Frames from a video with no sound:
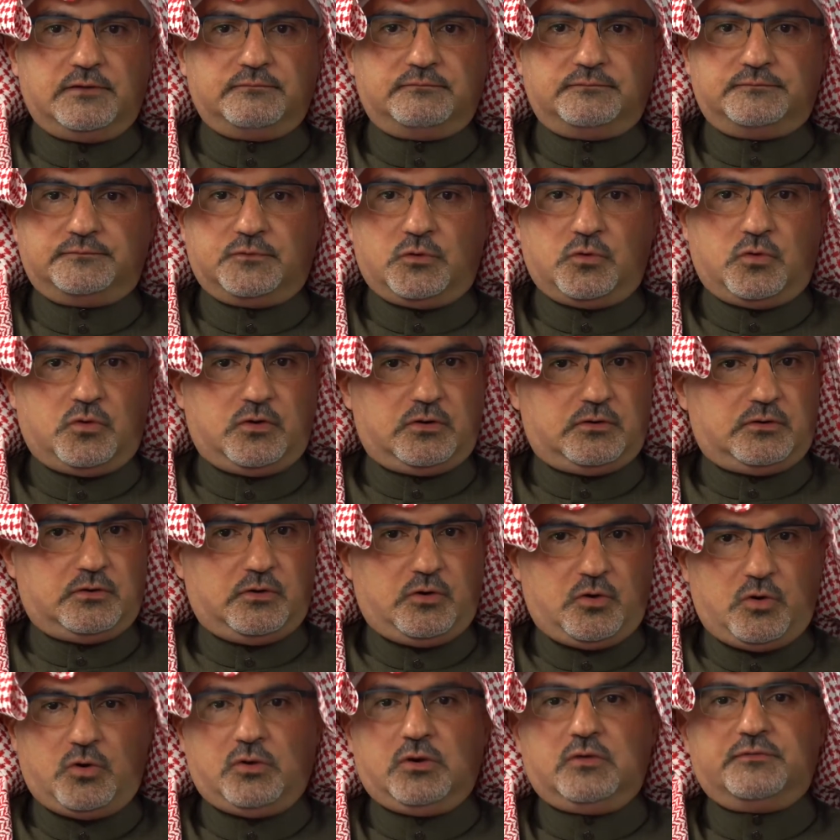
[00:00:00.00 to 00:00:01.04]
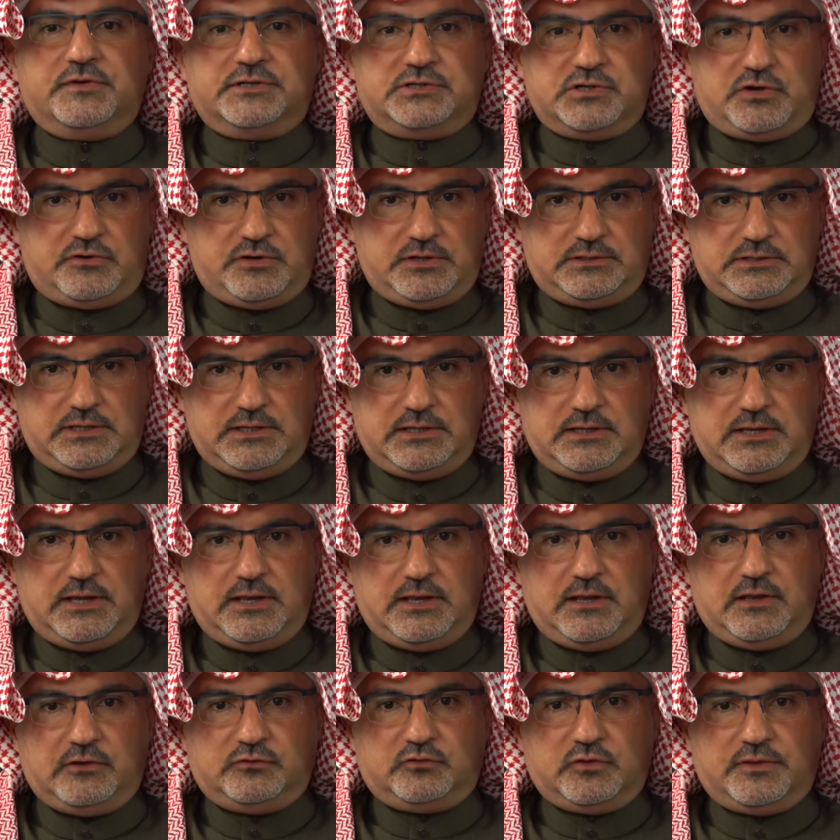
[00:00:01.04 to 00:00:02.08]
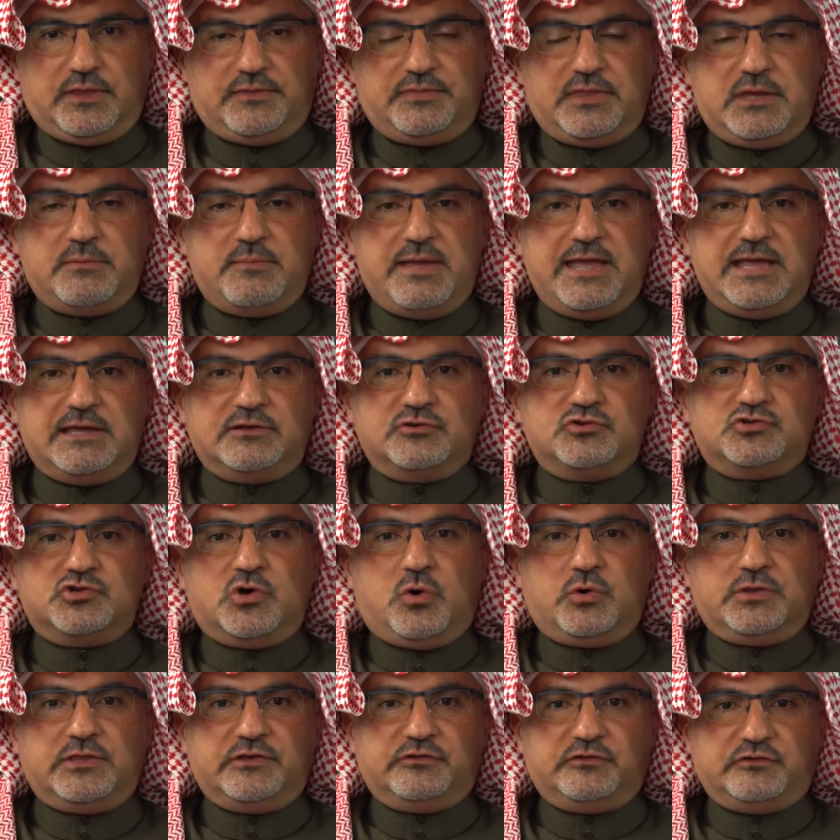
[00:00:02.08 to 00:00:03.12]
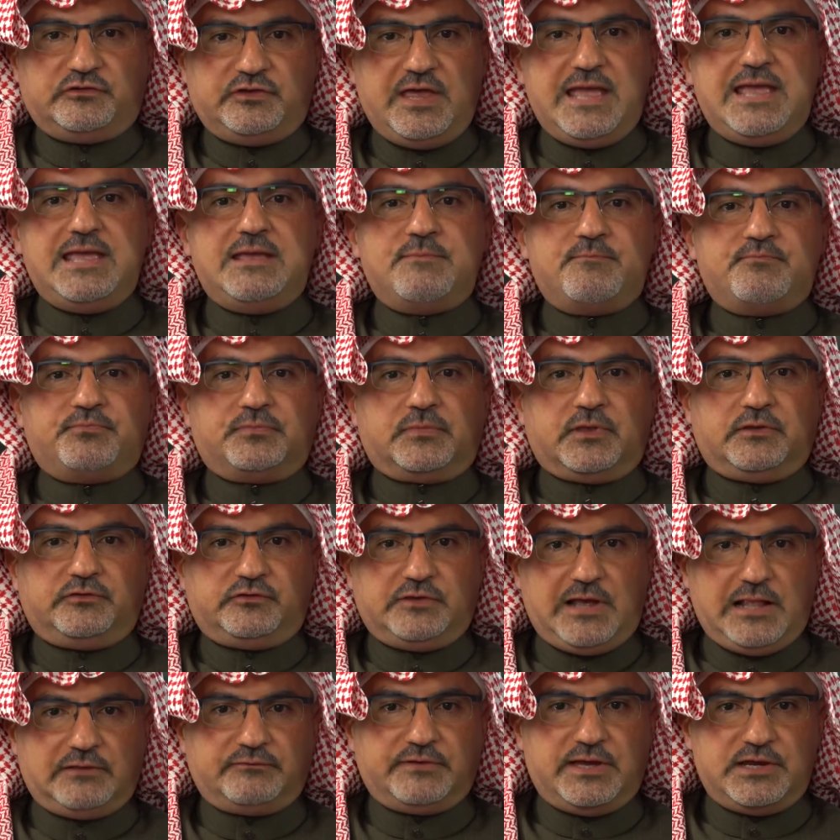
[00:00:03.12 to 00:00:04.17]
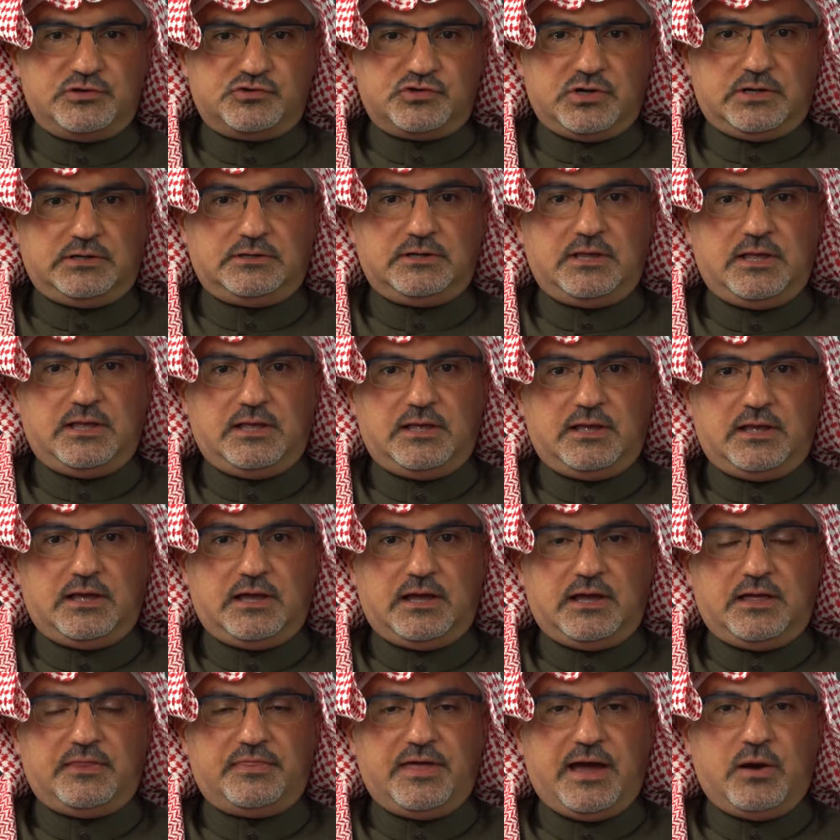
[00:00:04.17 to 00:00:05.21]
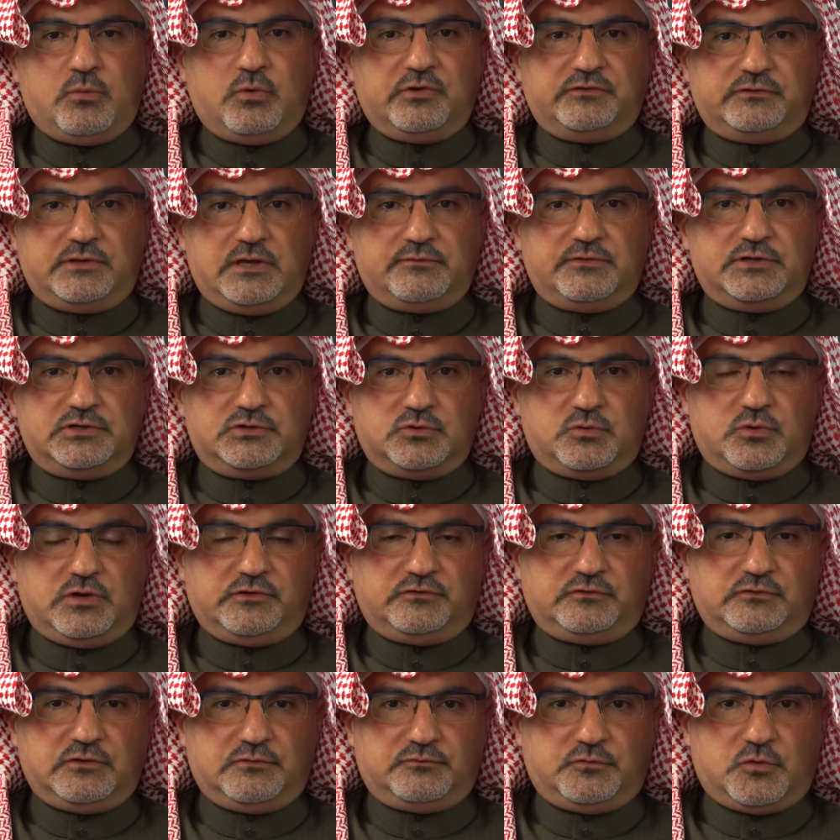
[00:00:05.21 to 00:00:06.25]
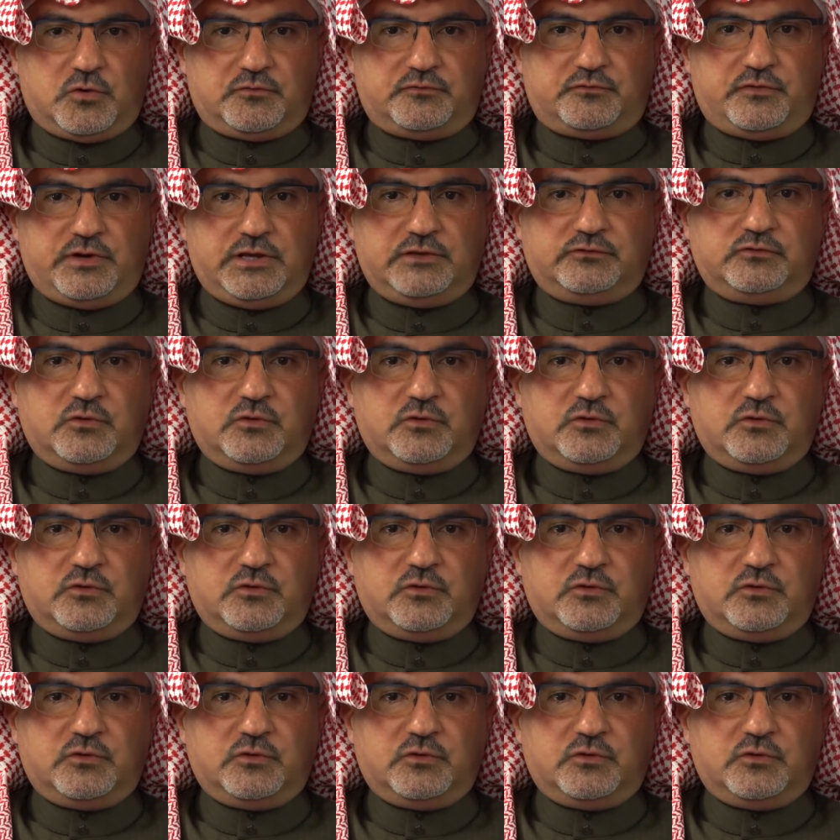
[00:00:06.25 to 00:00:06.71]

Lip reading: for all of eternity so that they may enjoy the same salvation that was given to us for free.